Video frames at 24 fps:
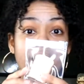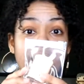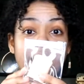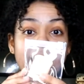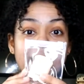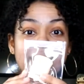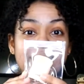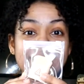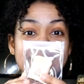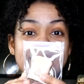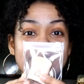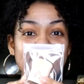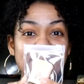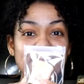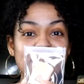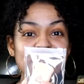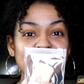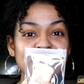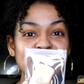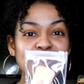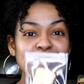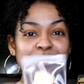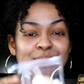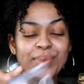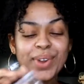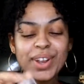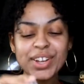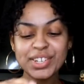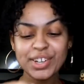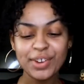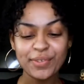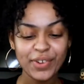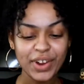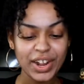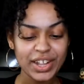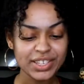and they gave you a little brush,
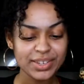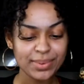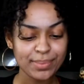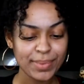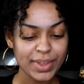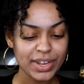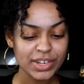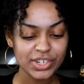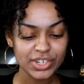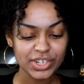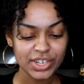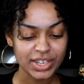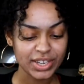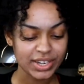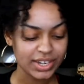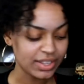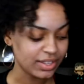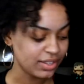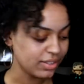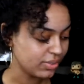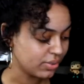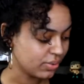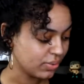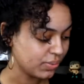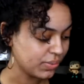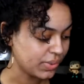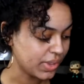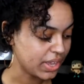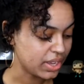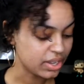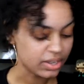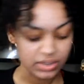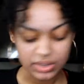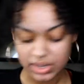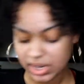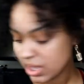I forgot to mention, in the little
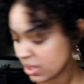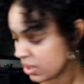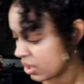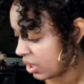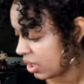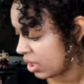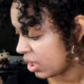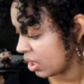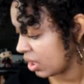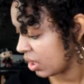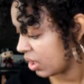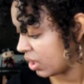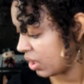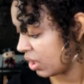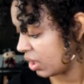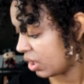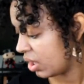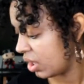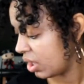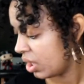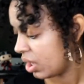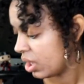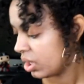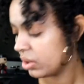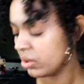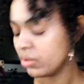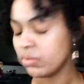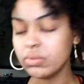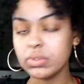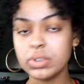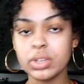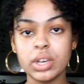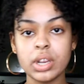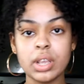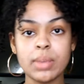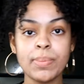like goodie thing, little
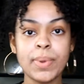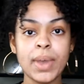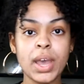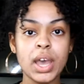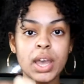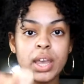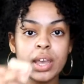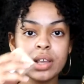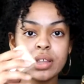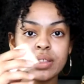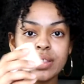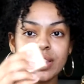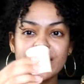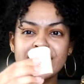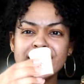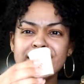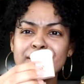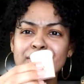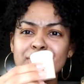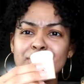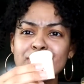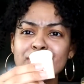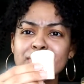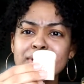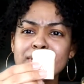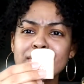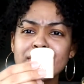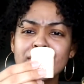goodie bag. They sent you this